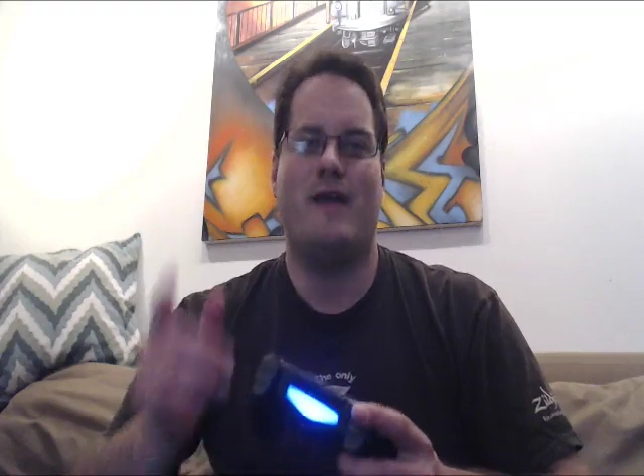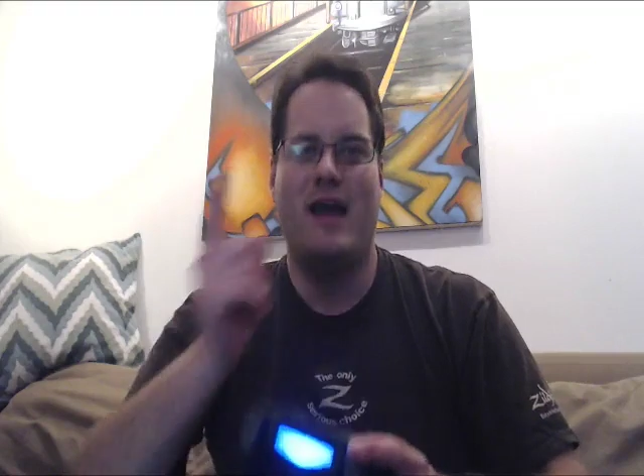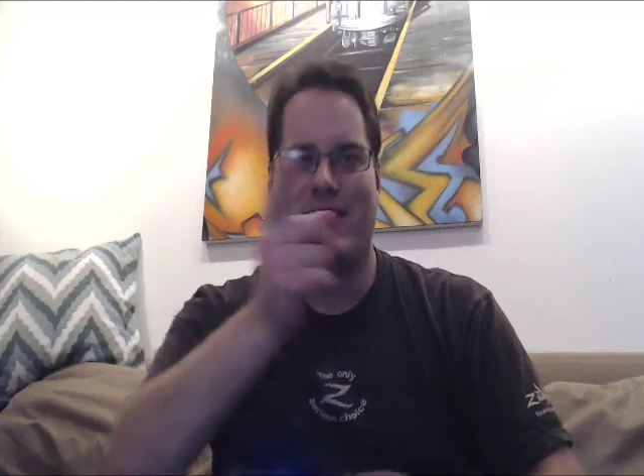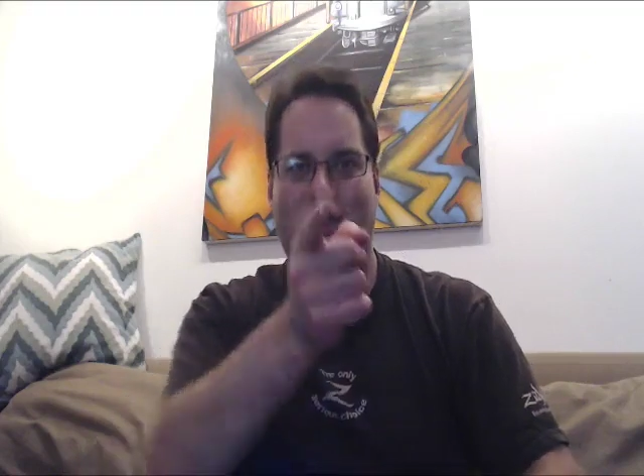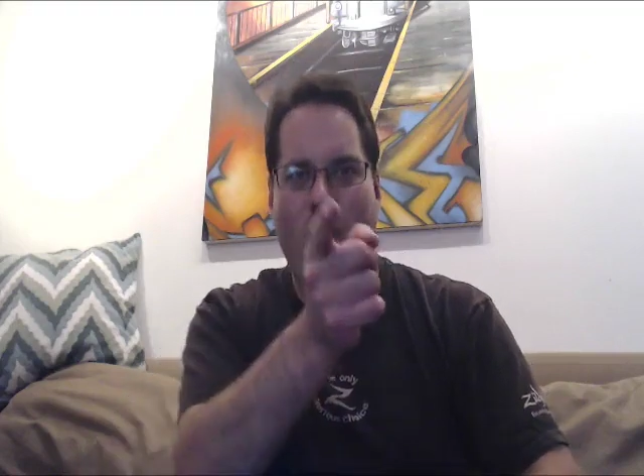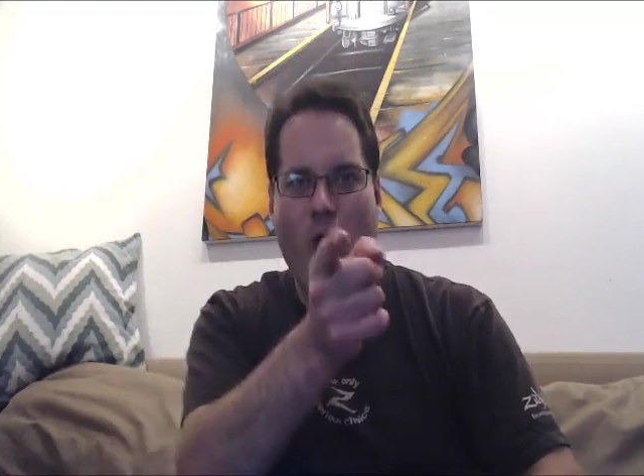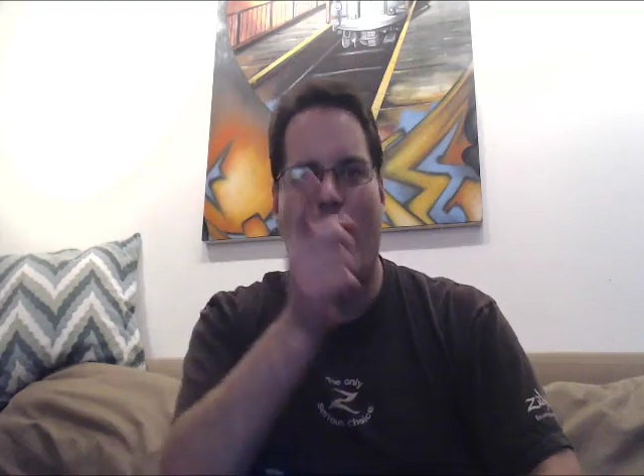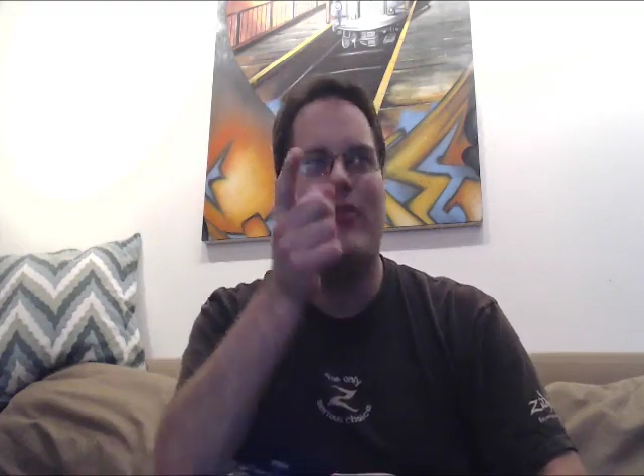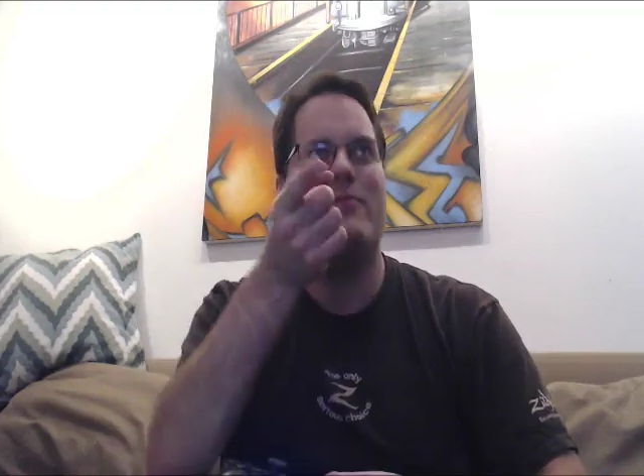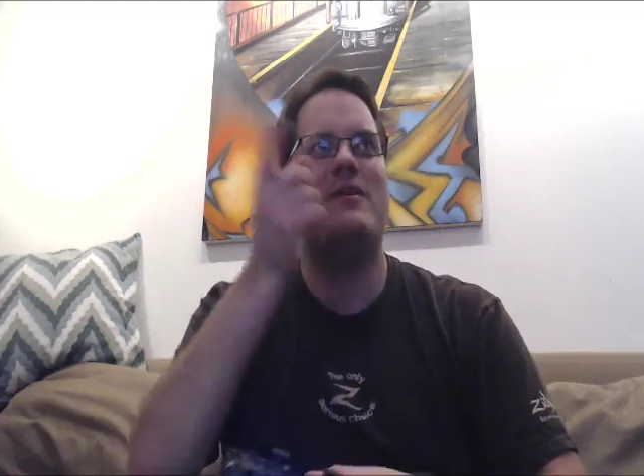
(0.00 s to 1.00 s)
I
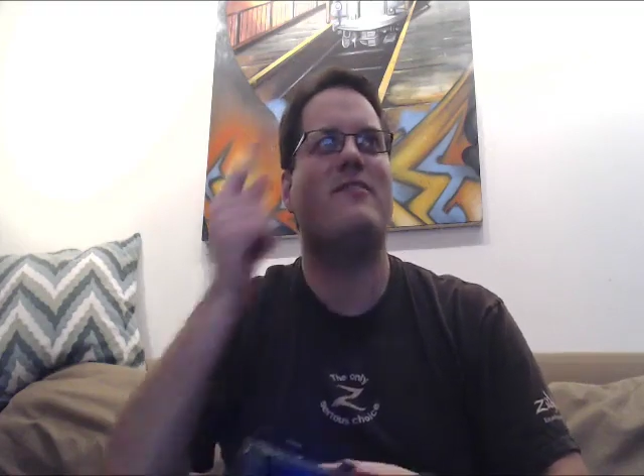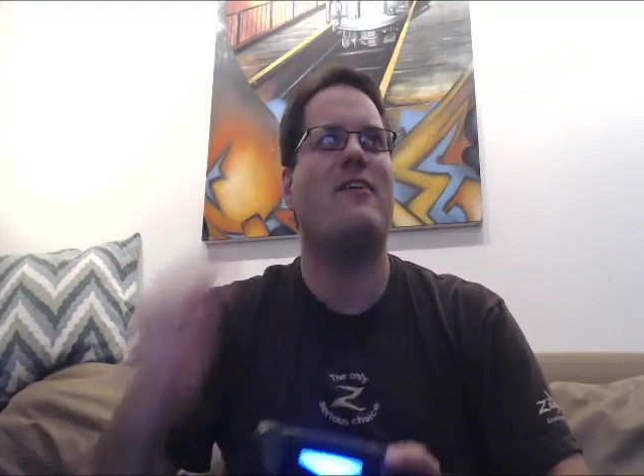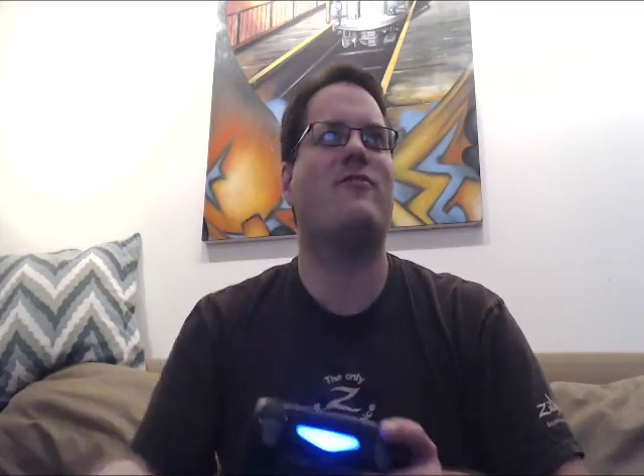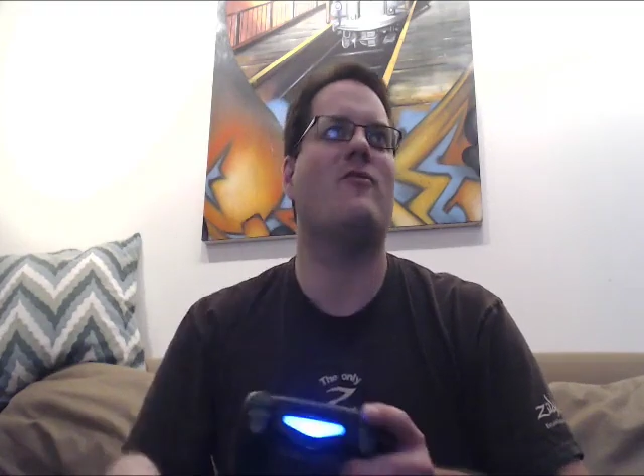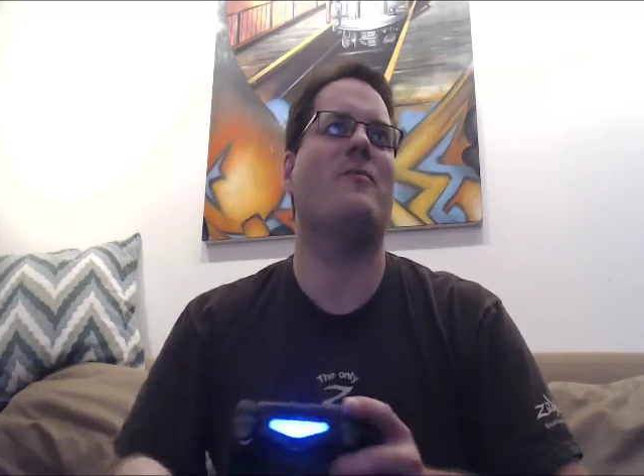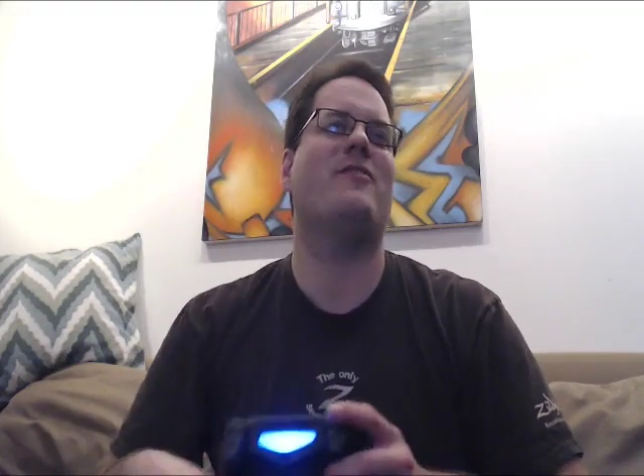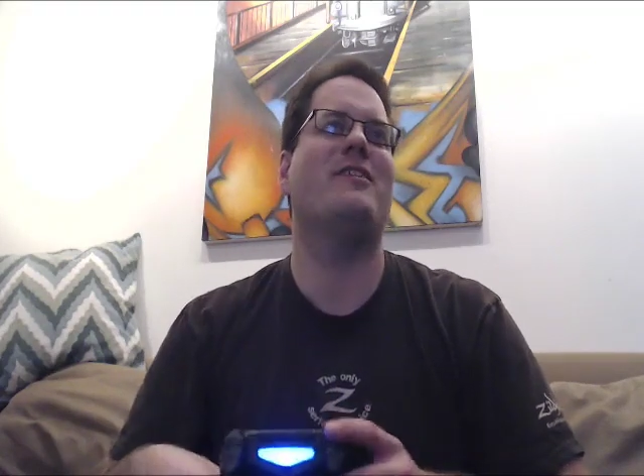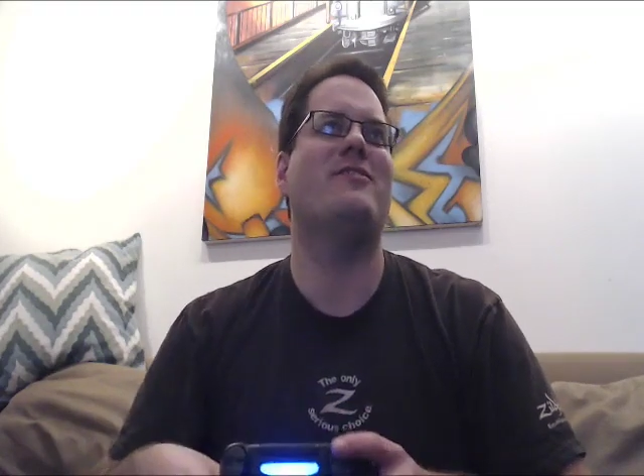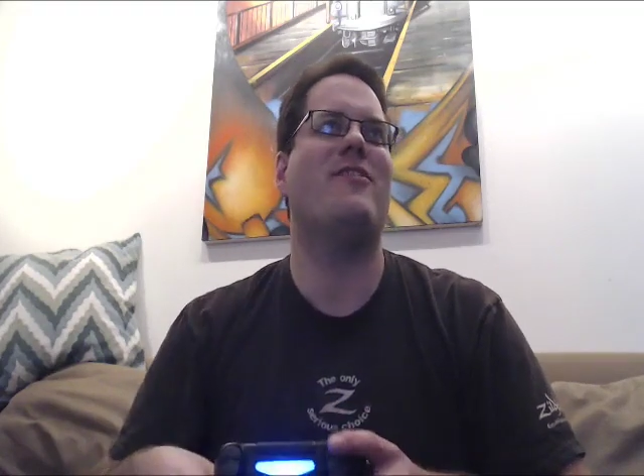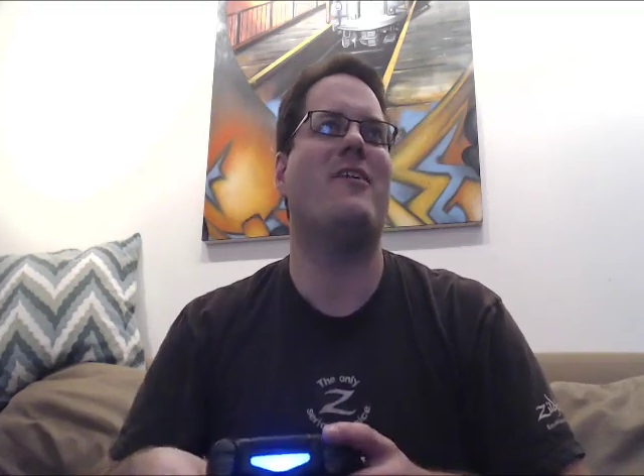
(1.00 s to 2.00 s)
called it. Mizai Storm is
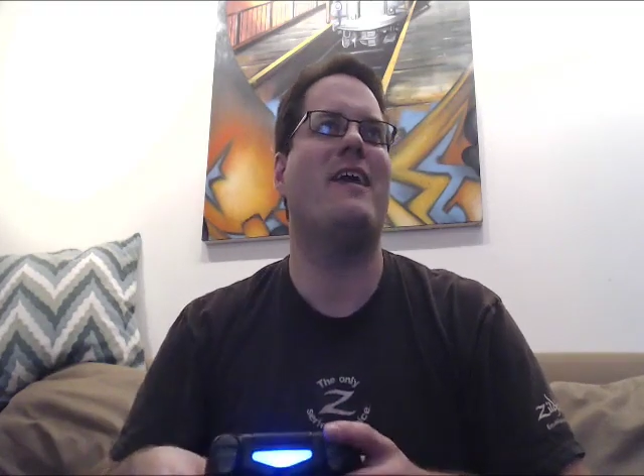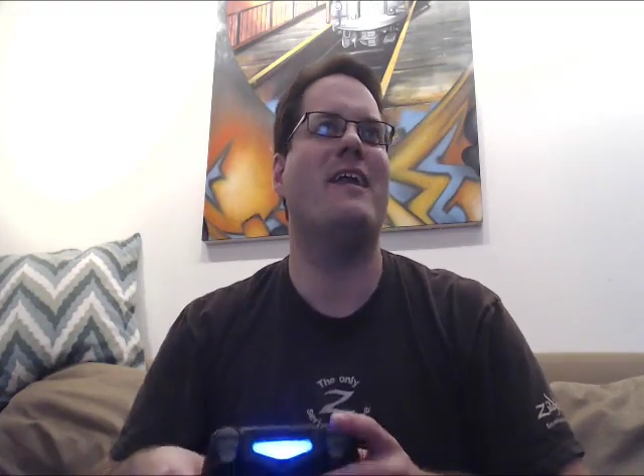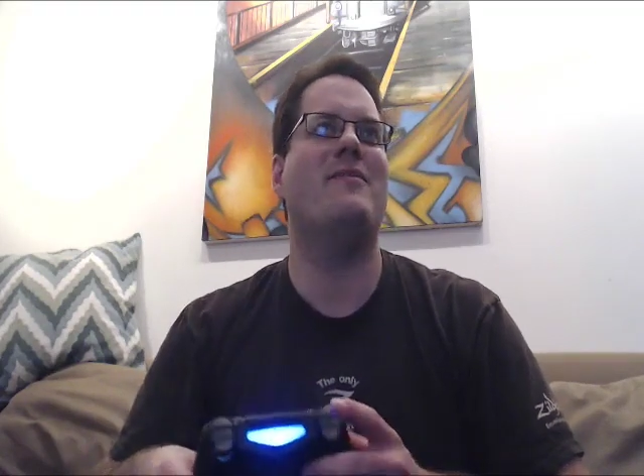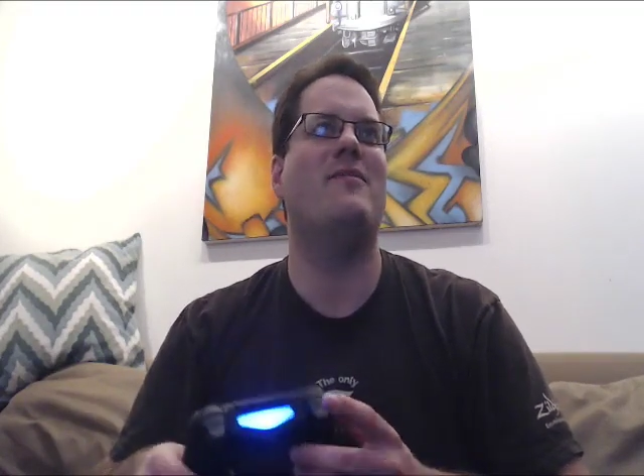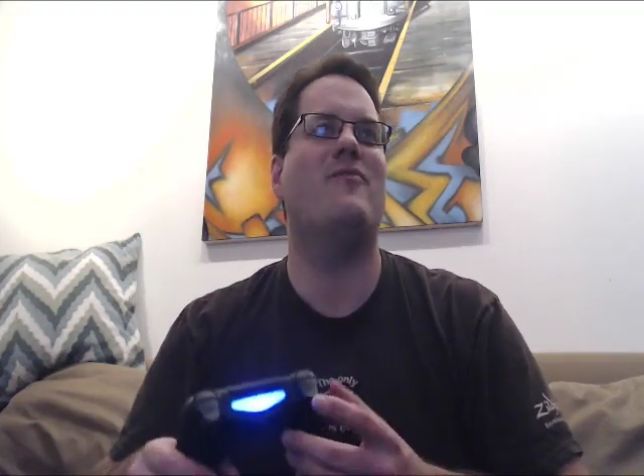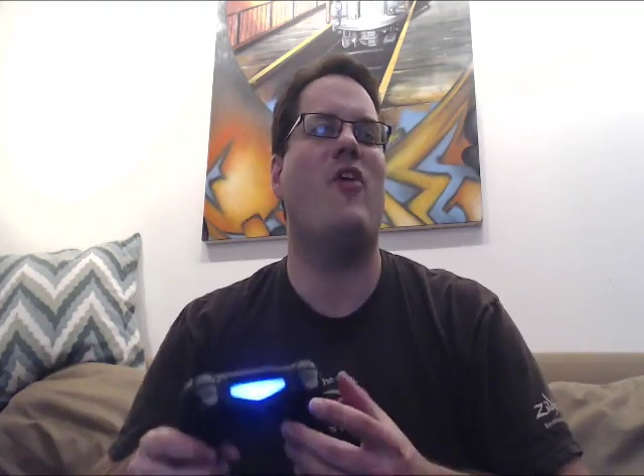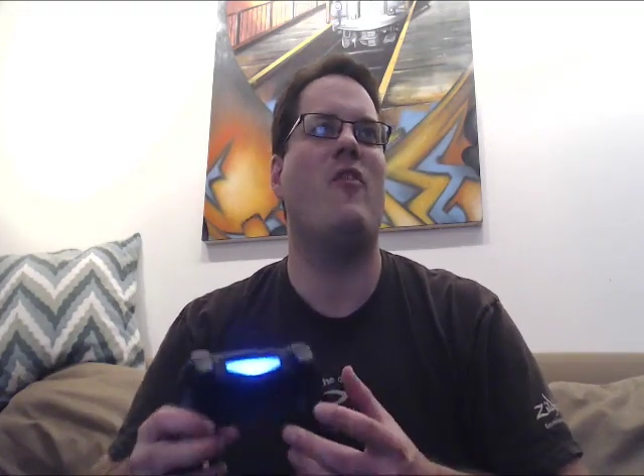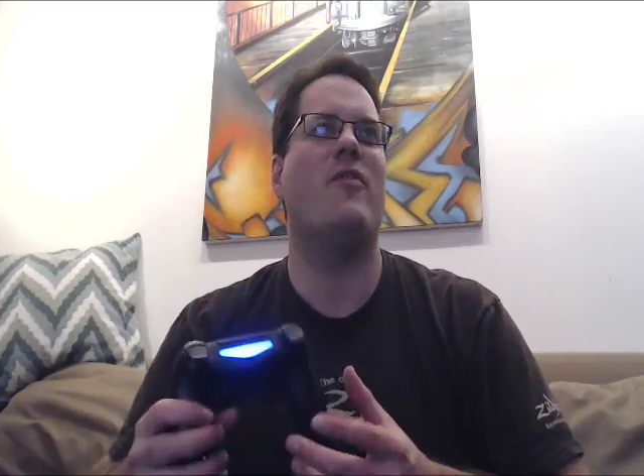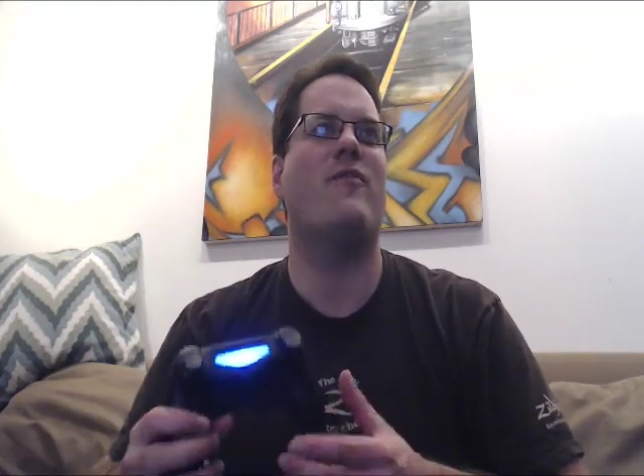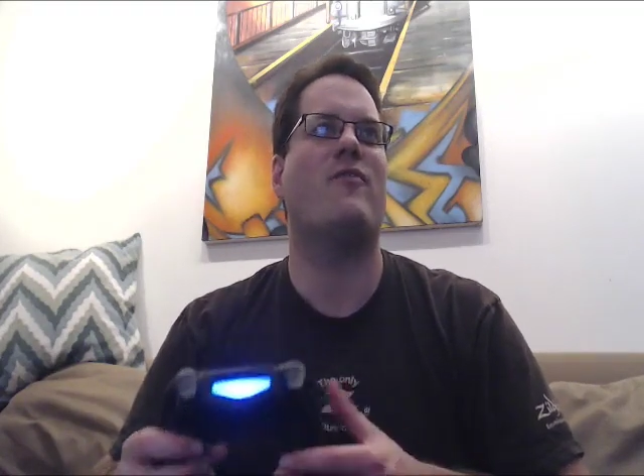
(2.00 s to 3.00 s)
going to start getting
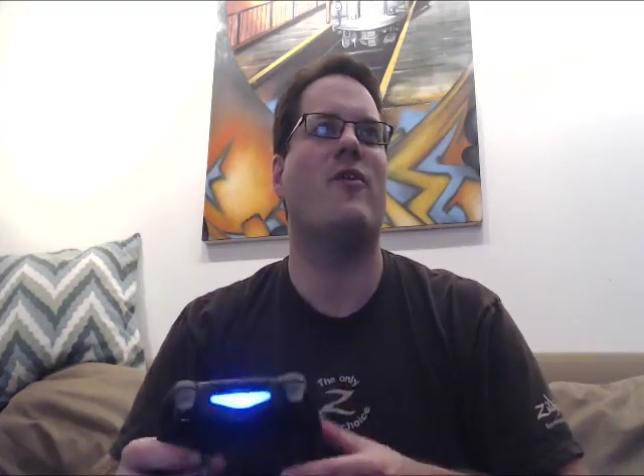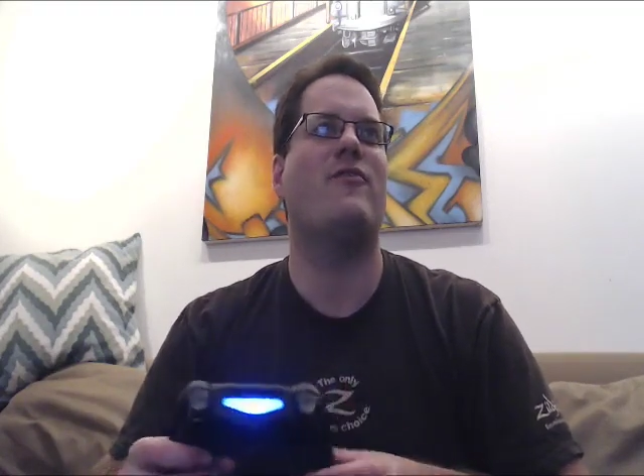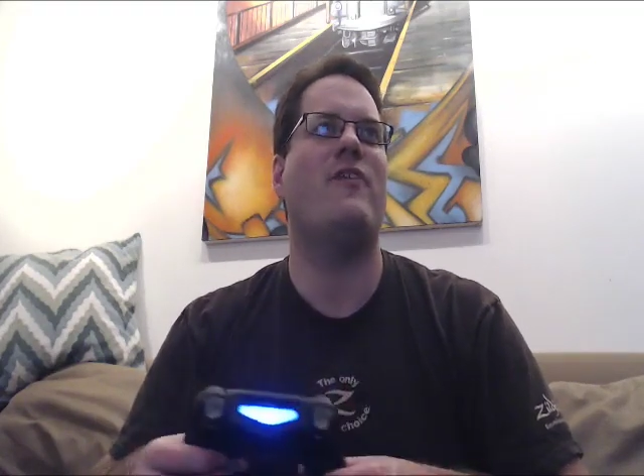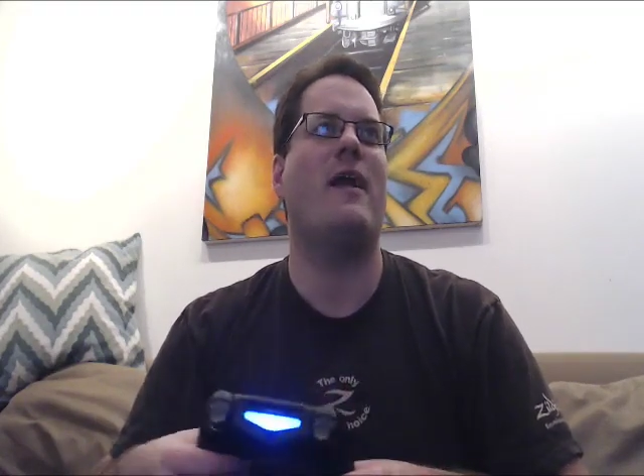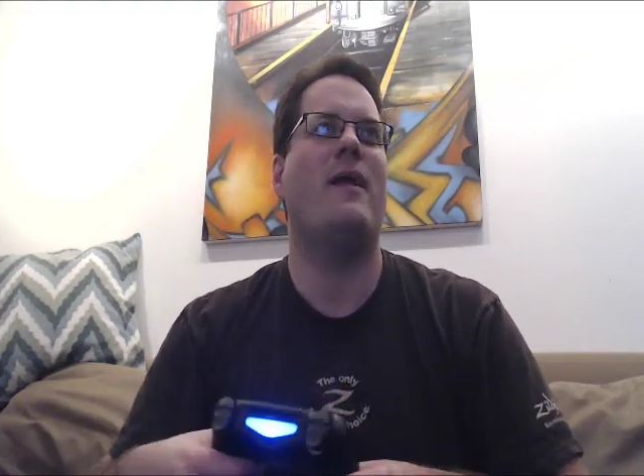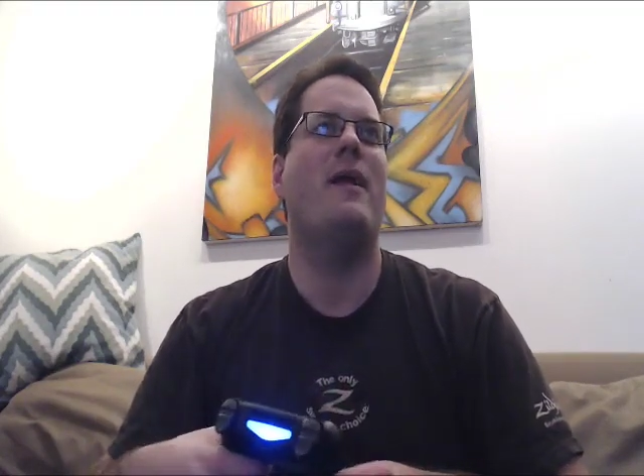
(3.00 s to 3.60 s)
involved with the first deck.